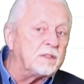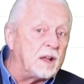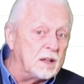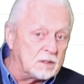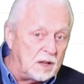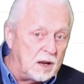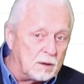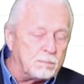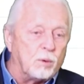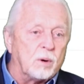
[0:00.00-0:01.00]
They hit the
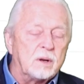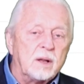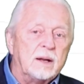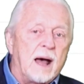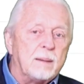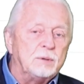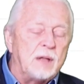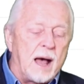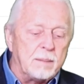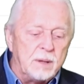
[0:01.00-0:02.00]
airport in Abu
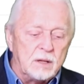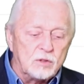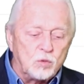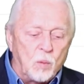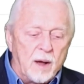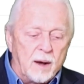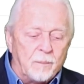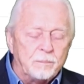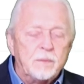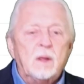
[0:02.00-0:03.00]
Dhabi as well.